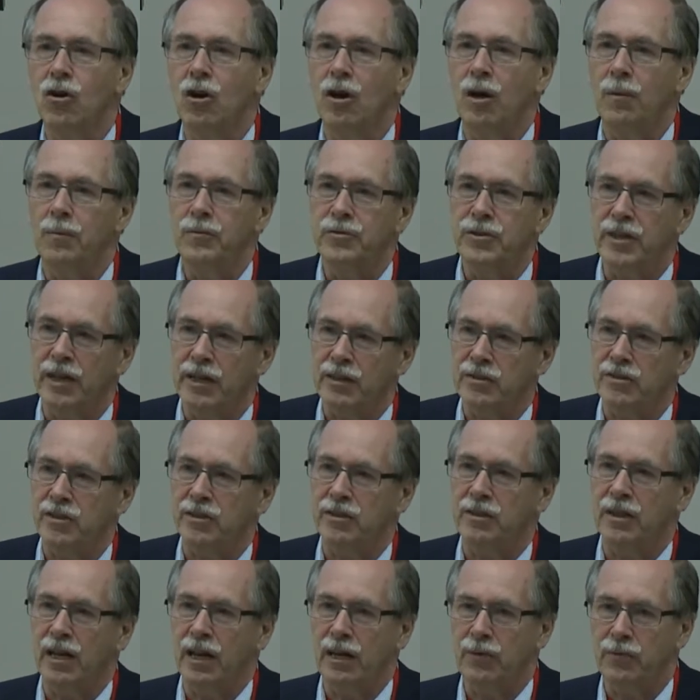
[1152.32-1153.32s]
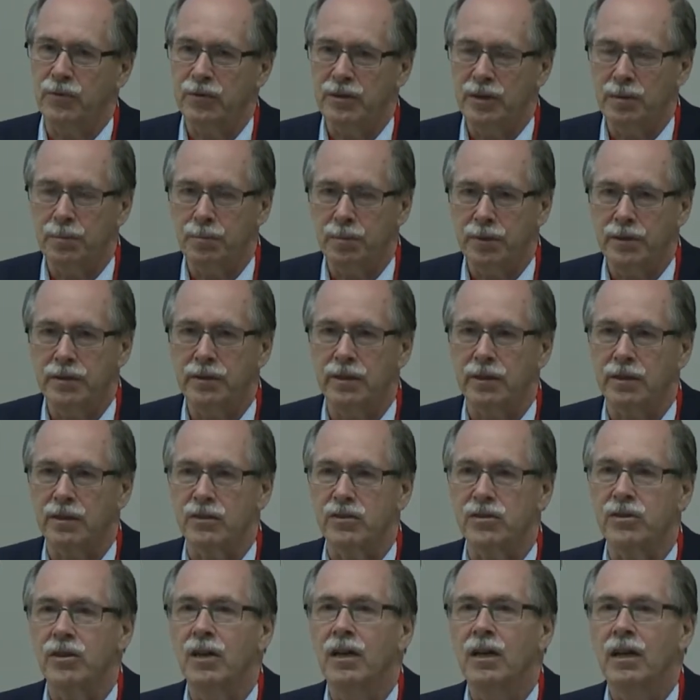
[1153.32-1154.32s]
objects that gravity
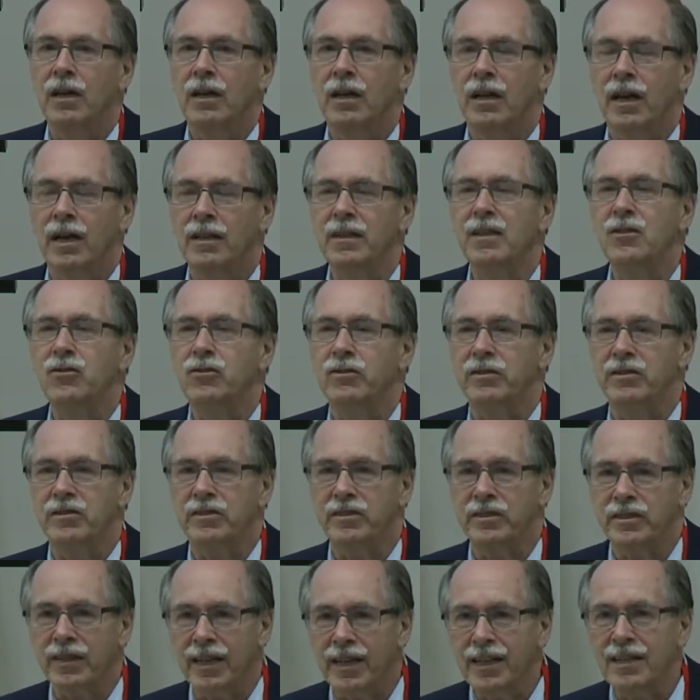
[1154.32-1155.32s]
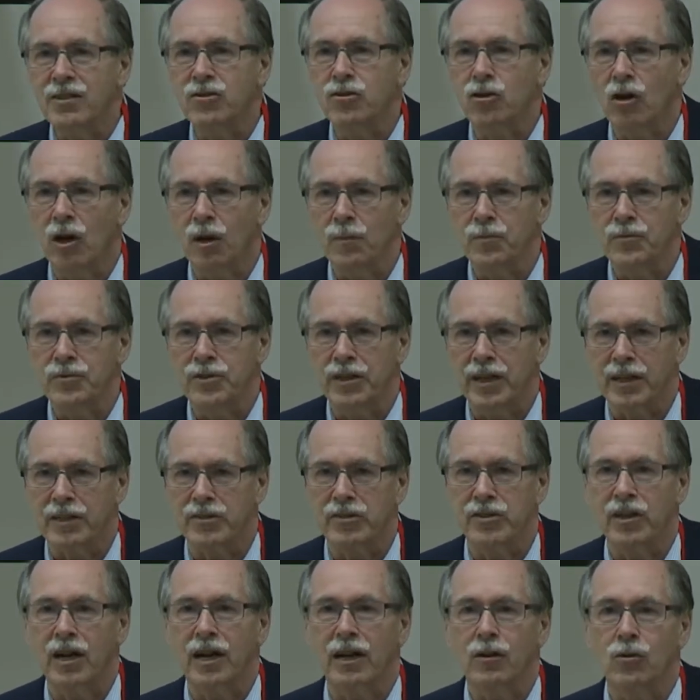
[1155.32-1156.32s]
predicts. And these strange
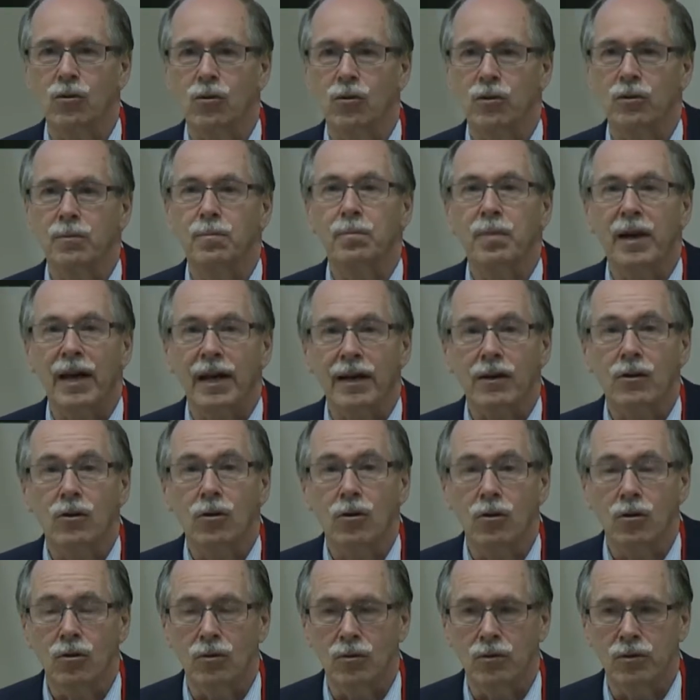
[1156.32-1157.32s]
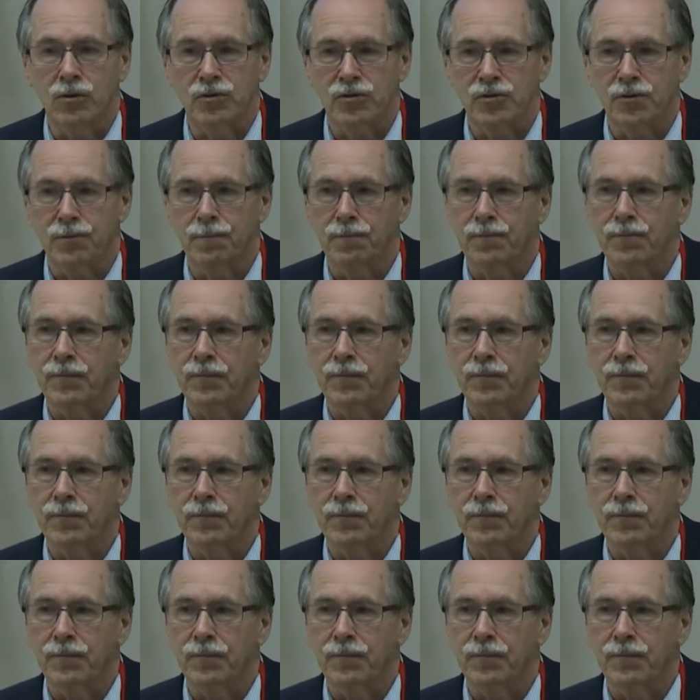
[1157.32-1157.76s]
objects are called black holes.